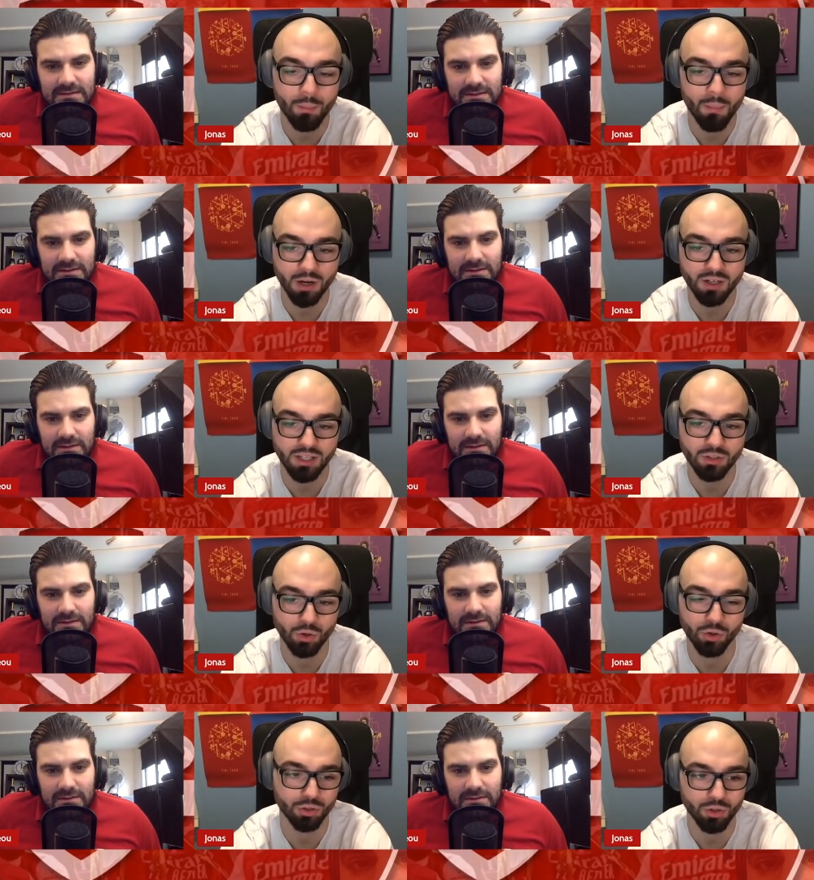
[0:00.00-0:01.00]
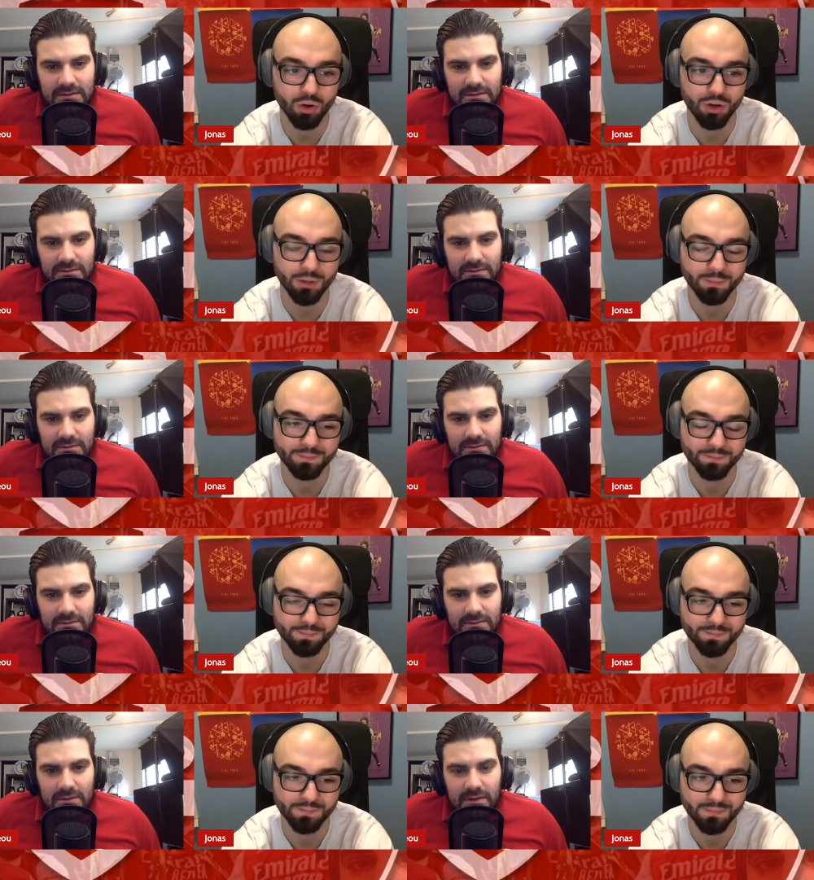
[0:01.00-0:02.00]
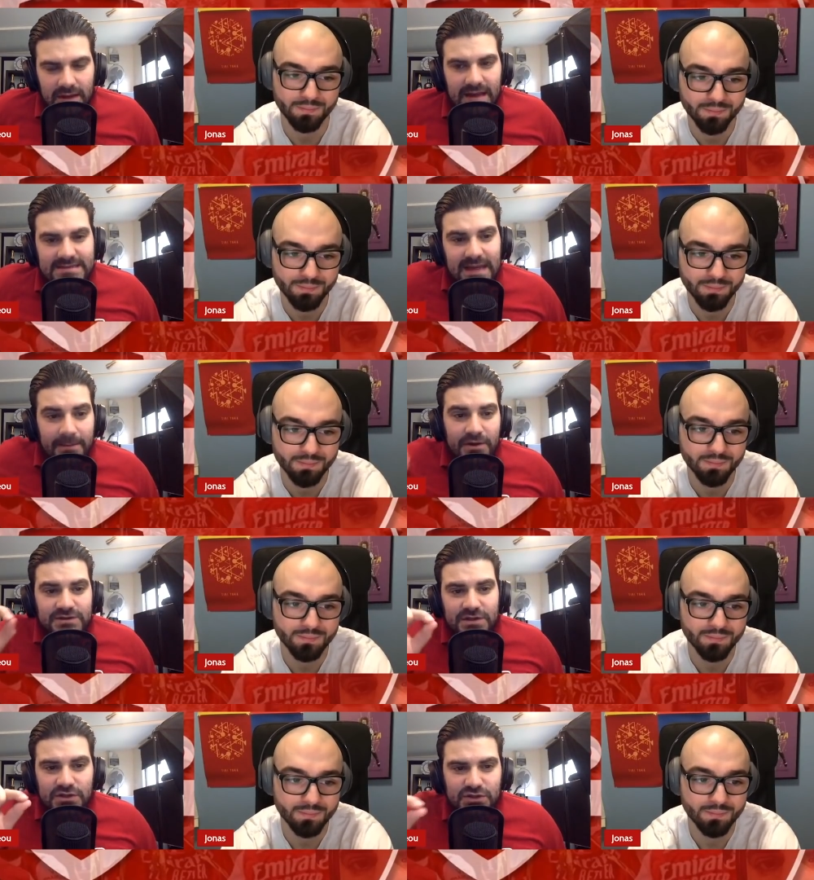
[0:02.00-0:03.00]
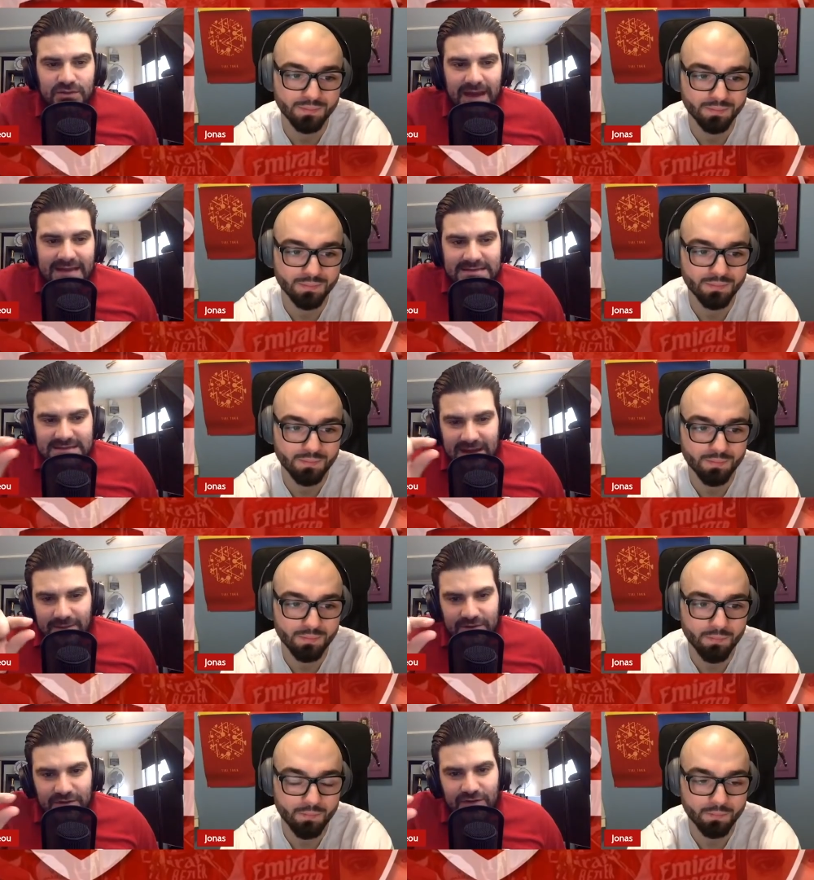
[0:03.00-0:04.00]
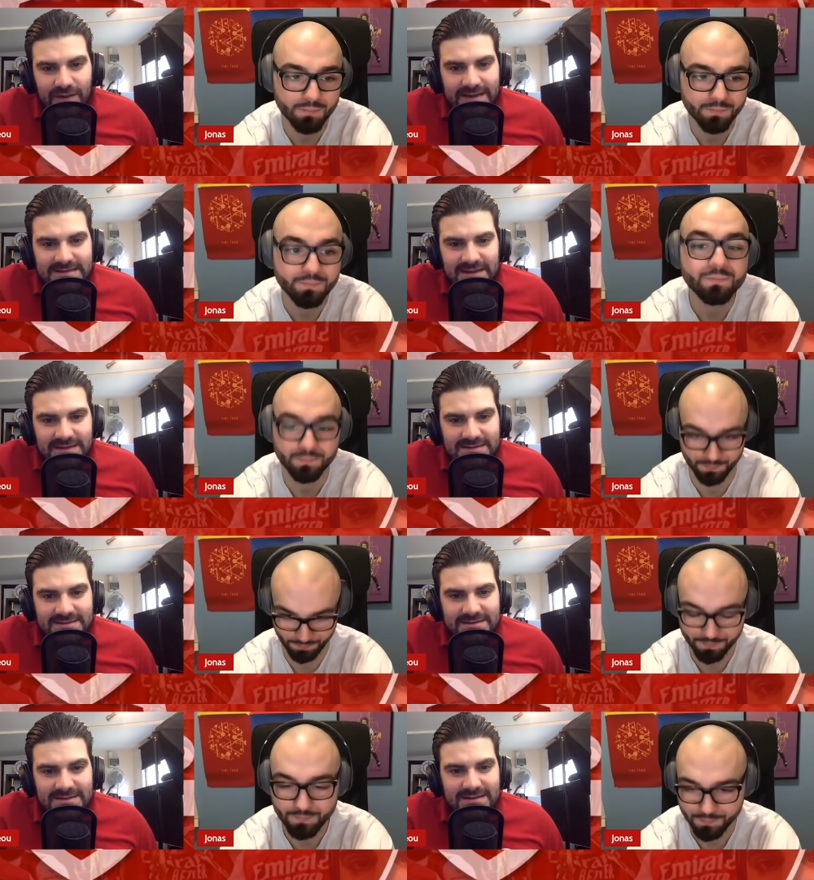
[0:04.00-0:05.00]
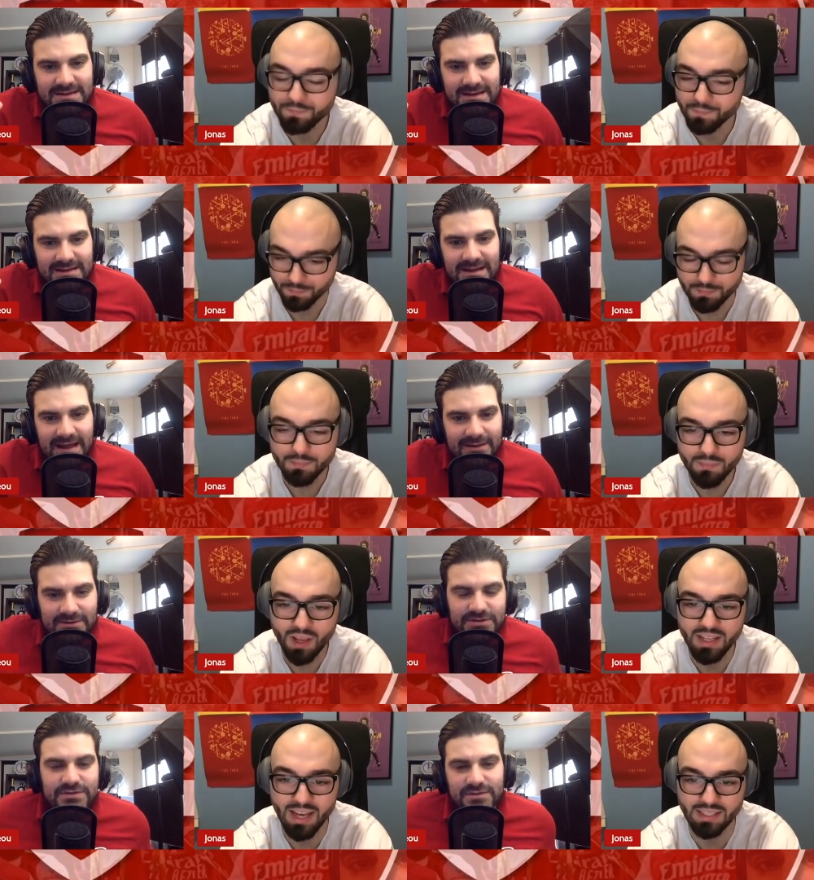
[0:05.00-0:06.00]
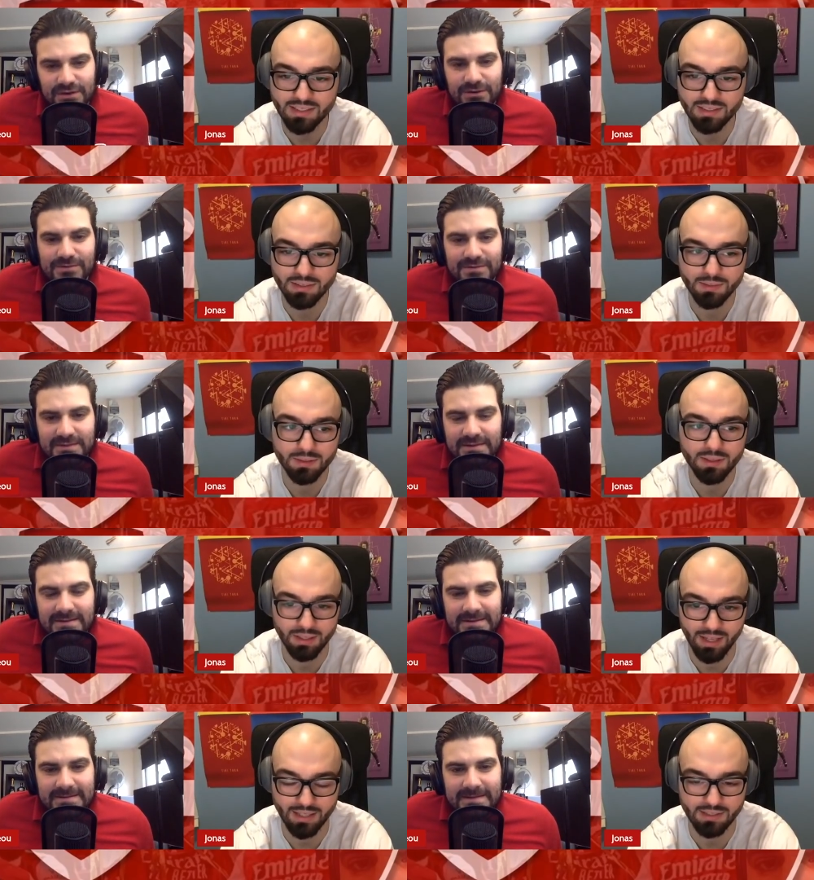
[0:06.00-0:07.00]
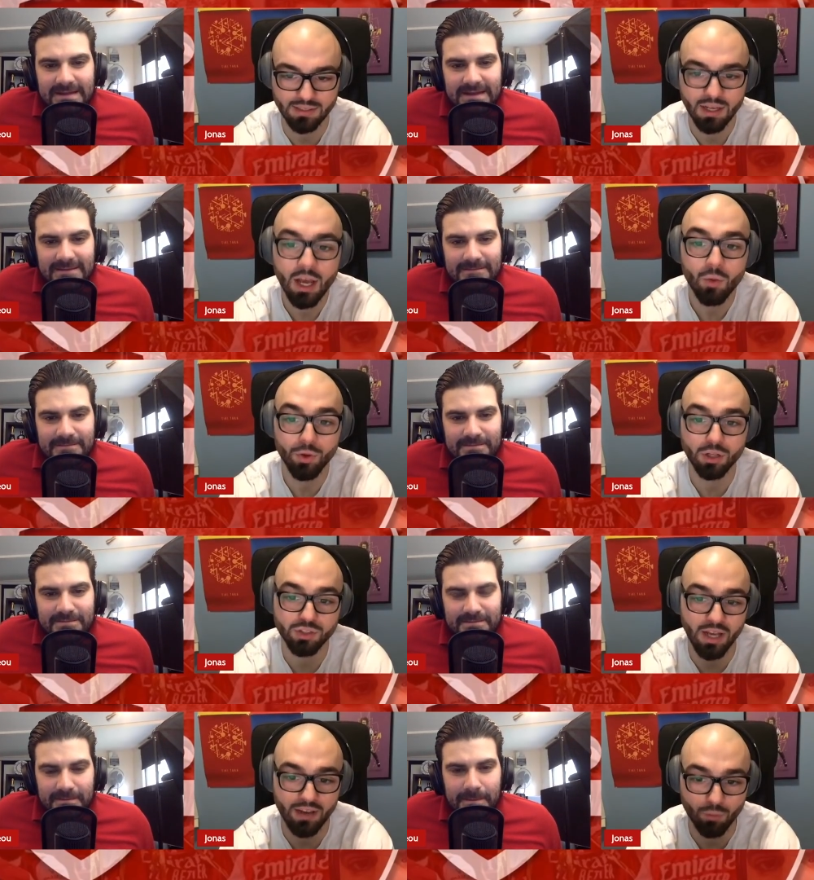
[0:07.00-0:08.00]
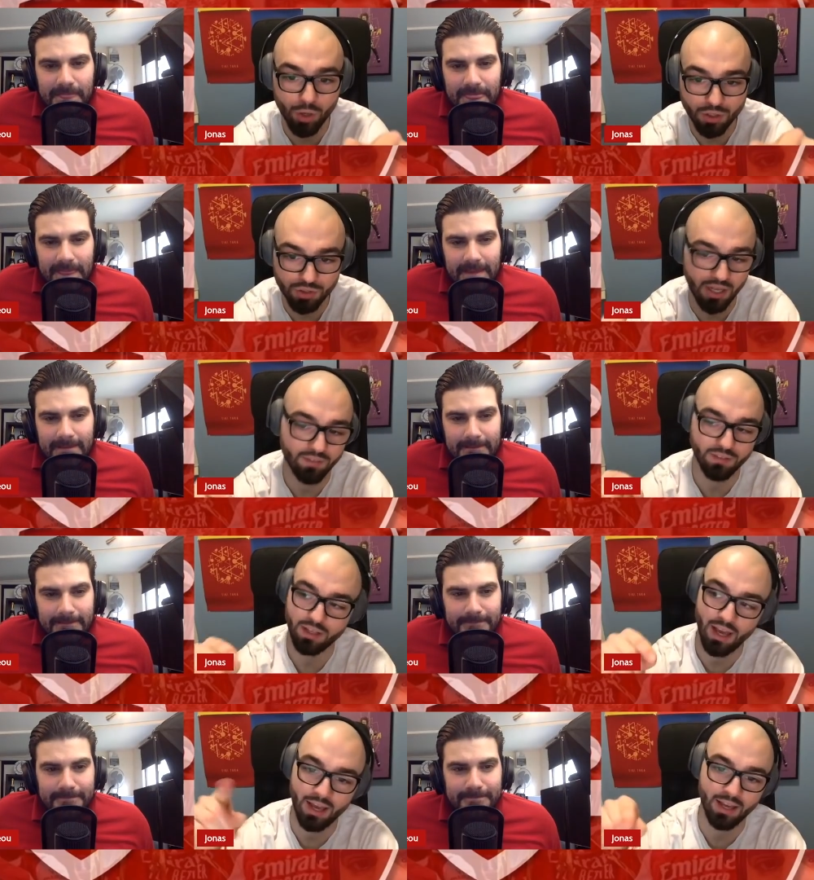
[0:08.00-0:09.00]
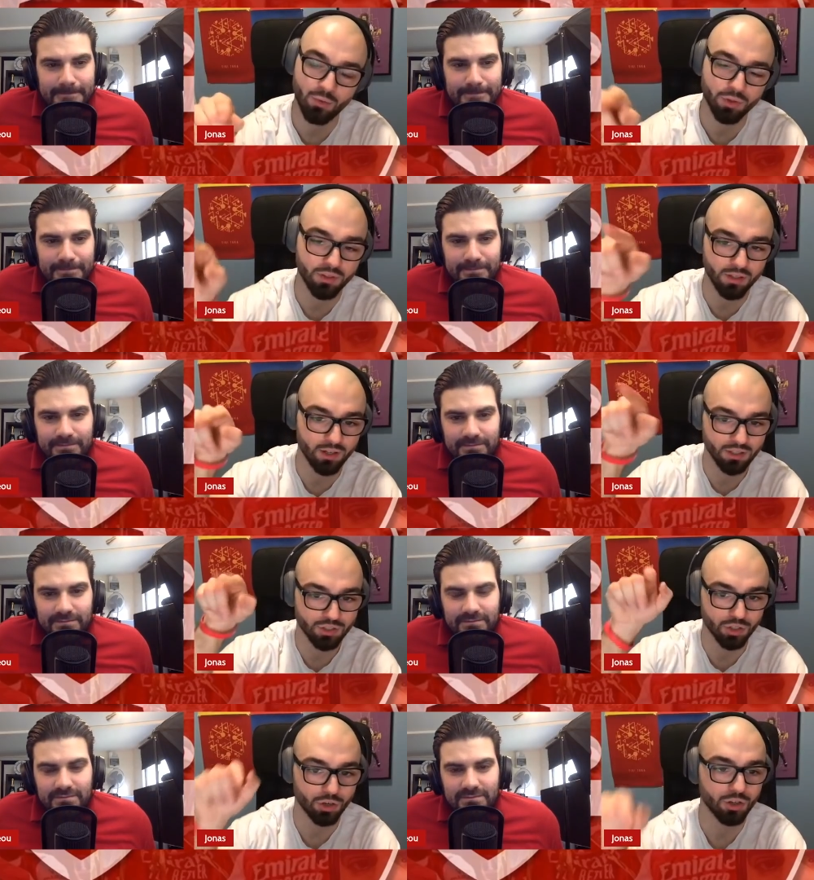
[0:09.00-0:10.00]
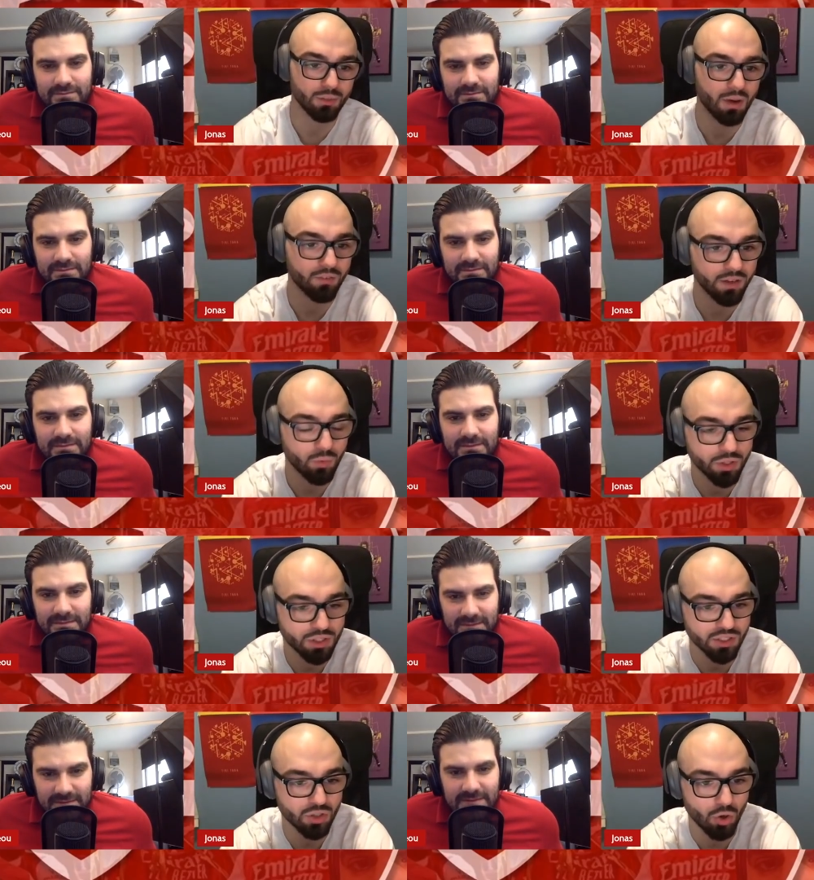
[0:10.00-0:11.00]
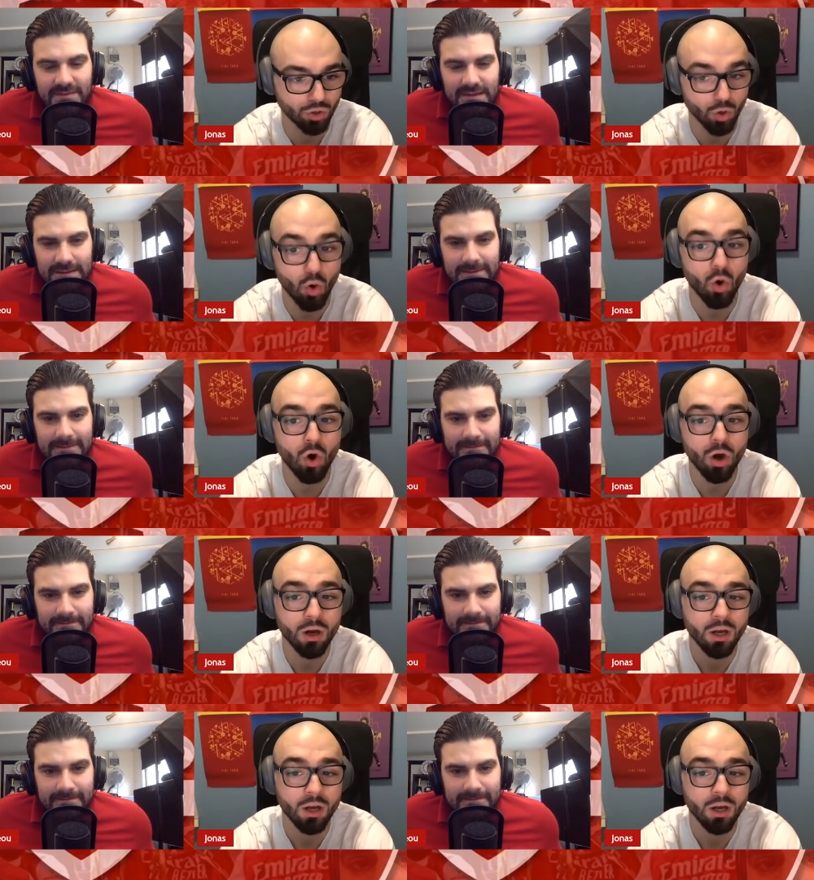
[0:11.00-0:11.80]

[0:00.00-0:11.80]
Speaker 1: Martin Ødegaard. Okay, is that because of the two A's? Is that what the two A's does in the language?
Speaker 2: Yes. Cool. Yes. We also have the A with the little circle above it, which is called O.